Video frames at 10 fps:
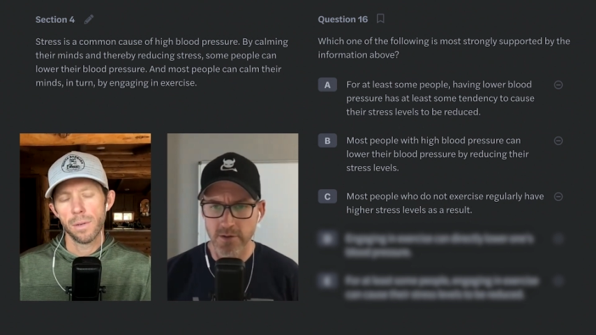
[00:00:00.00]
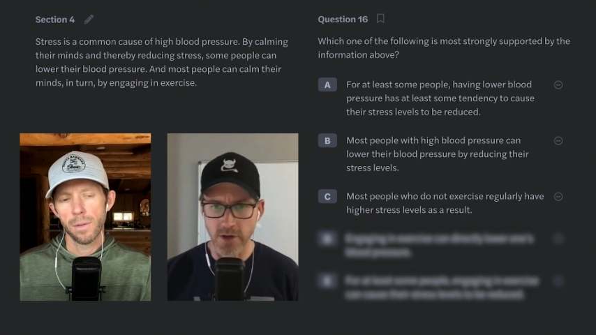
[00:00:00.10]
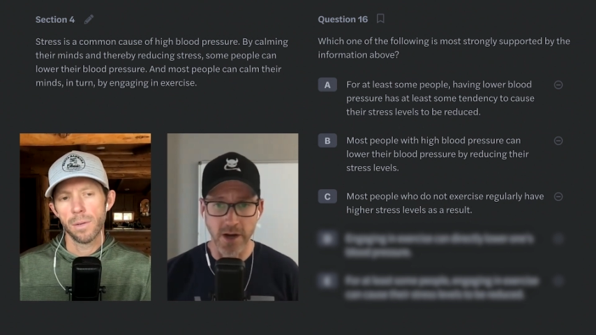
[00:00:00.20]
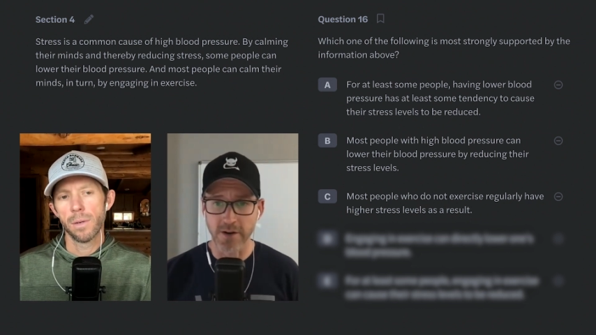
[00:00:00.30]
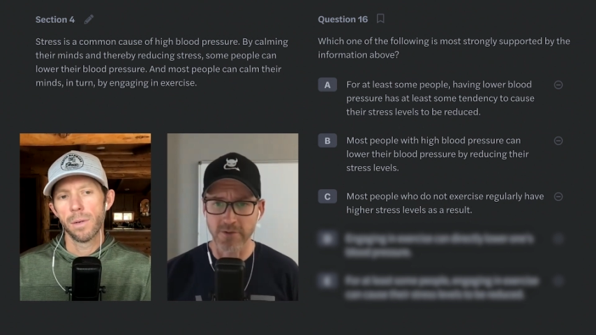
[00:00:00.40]

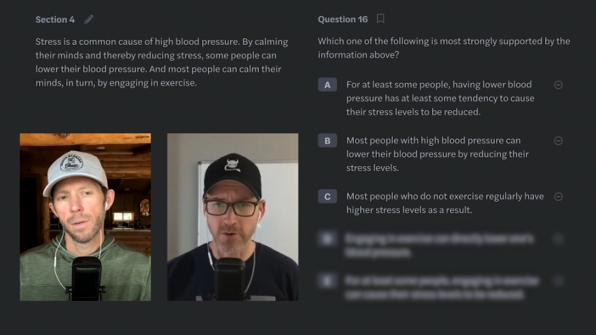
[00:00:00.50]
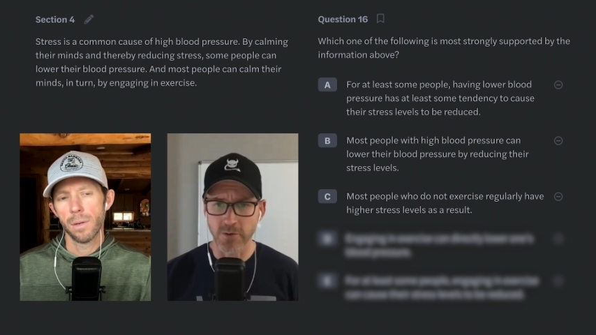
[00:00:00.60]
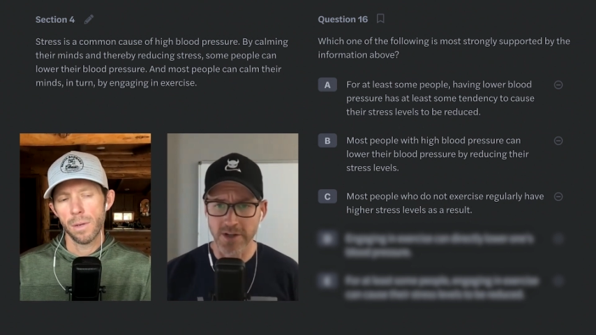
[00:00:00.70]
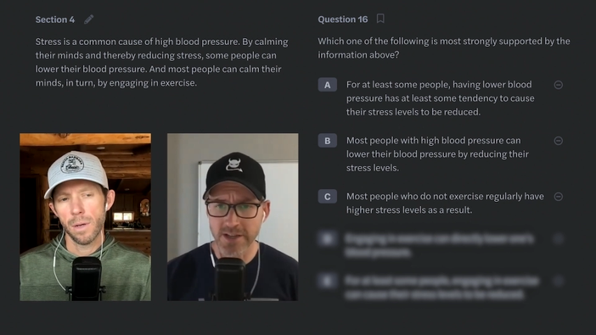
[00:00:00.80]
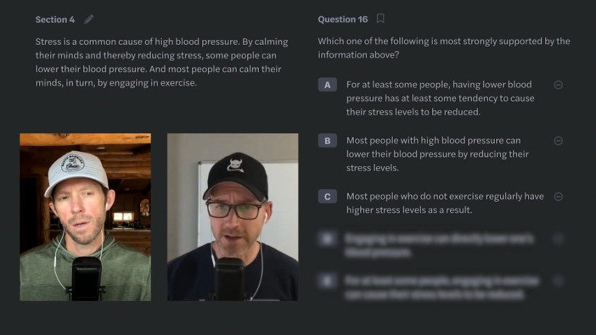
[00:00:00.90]
Speaker 1: So I don't even know
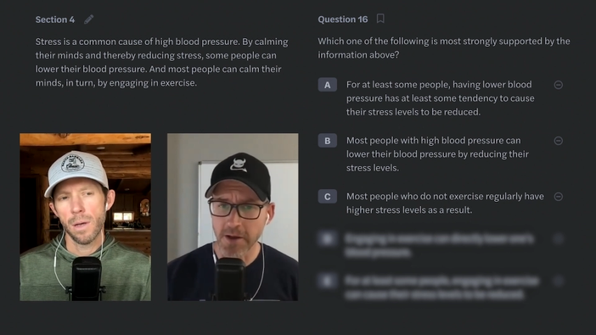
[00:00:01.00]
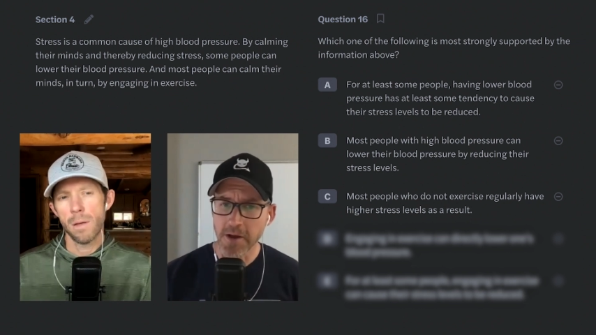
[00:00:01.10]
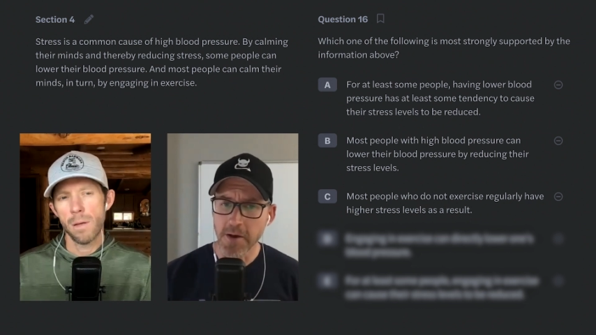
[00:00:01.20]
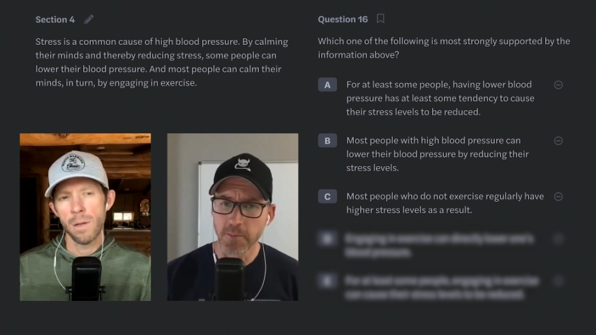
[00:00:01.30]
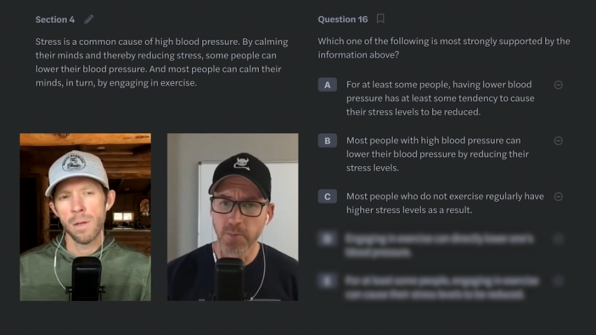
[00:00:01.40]
what I said,
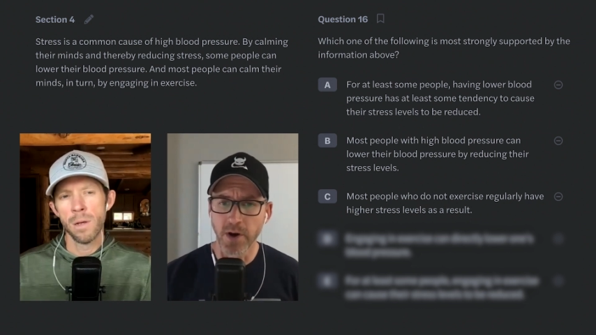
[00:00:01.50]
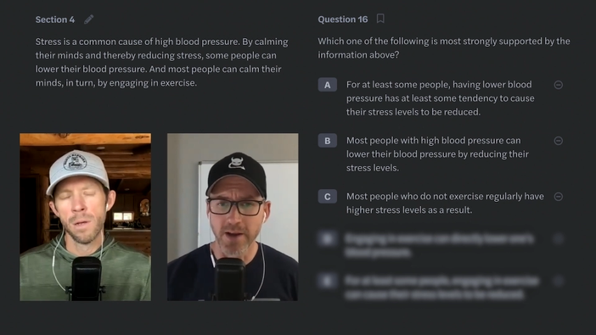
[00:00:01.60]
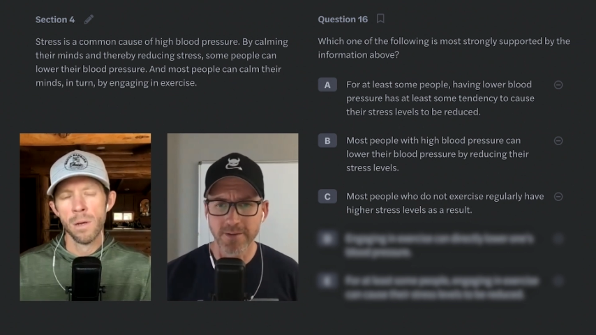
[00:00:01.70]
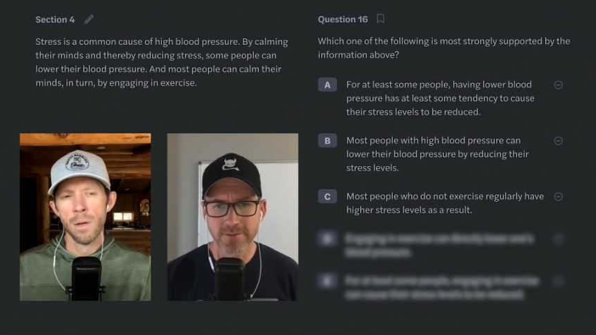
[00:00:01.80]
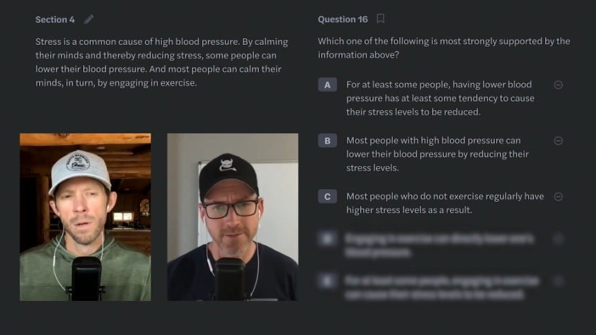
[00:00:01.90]

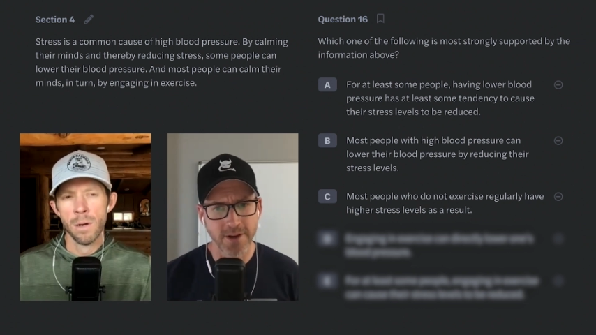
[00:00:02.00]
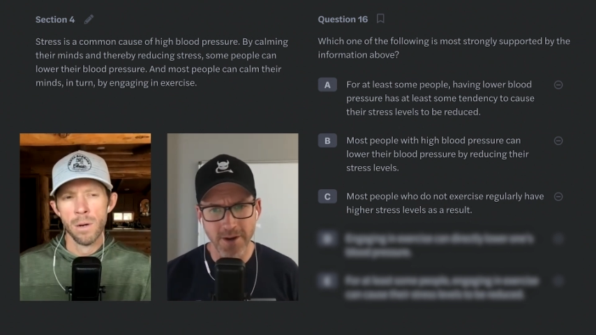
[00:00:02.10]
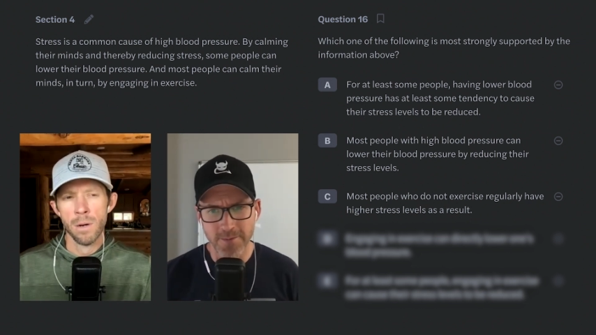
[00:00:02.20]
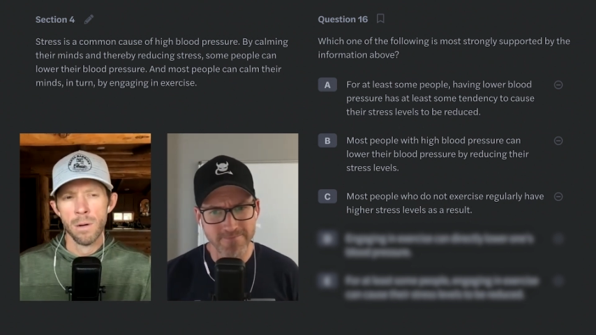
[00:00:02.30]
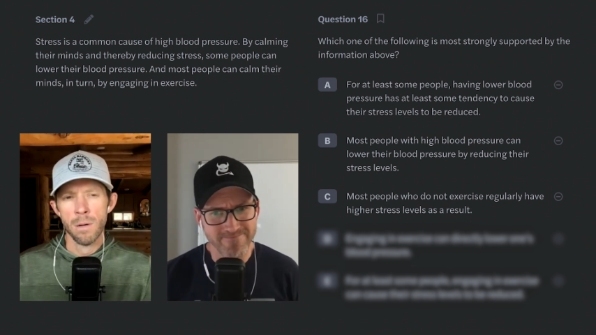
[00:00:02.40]
but
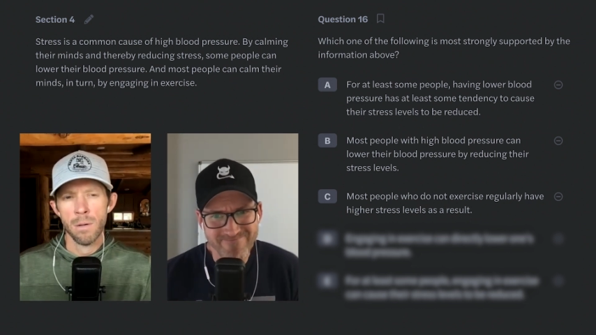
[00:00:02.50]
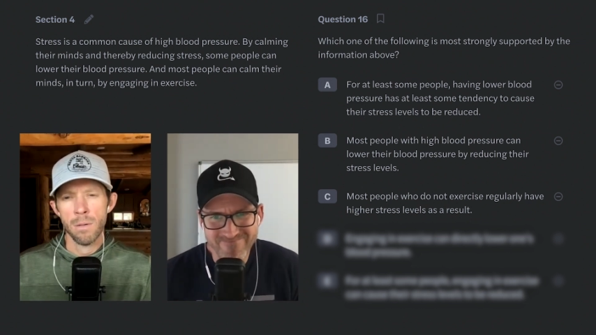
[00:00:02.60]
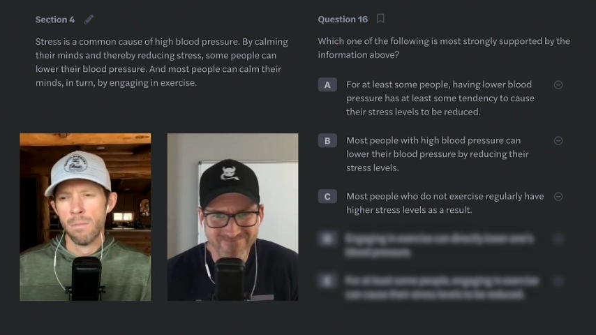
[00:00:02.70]
um,